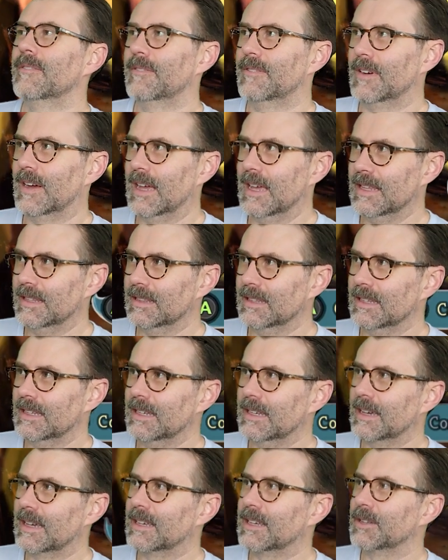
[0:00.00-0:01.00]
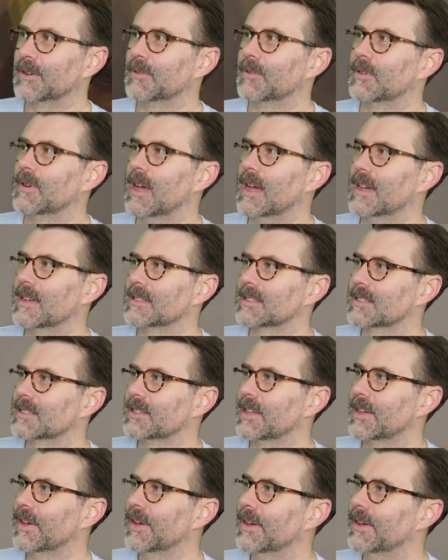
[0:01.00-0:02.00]
Finally, I can
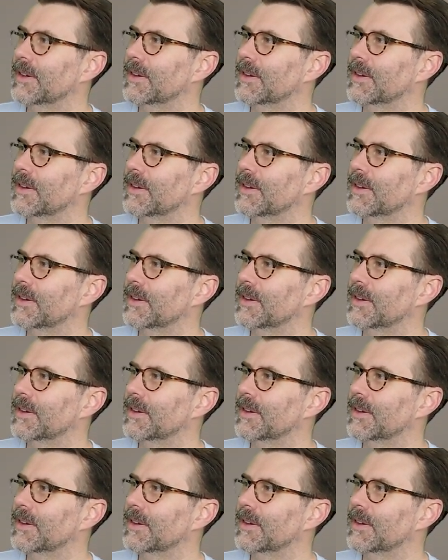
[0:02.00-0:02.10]
rest.